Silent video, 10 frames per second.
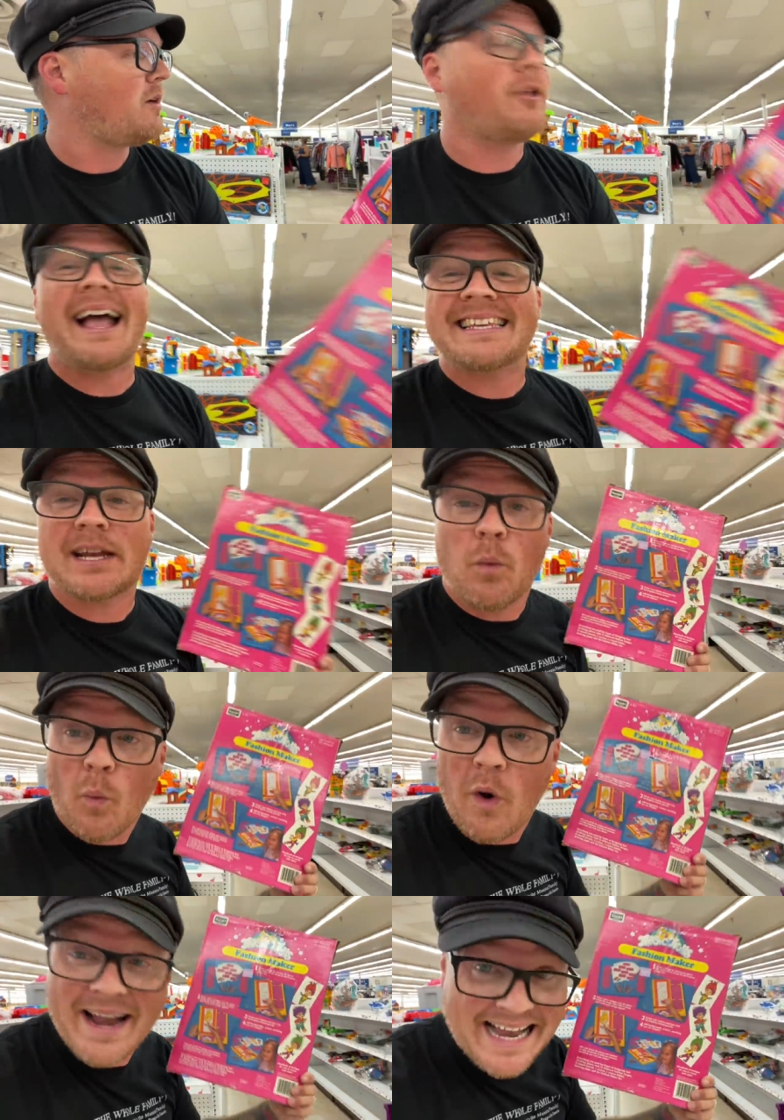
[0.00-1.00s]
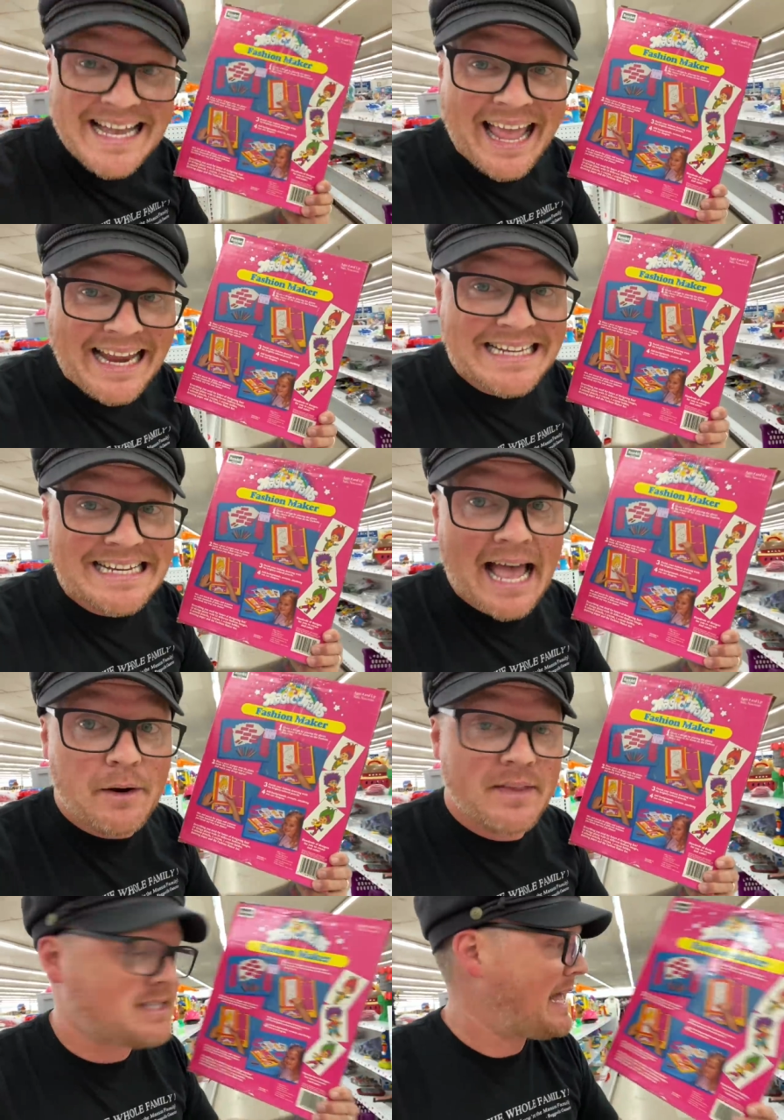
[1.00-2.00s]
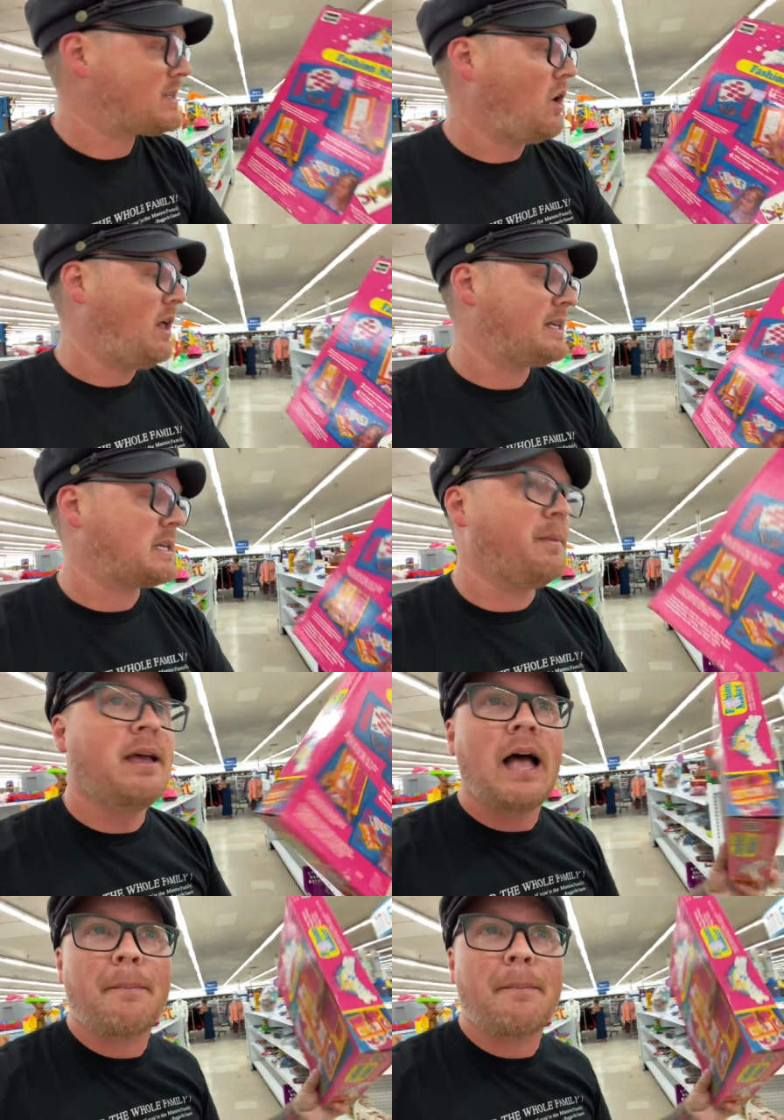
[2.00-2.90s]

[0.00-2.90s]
They're only asking $1.99 on this. That's awesome.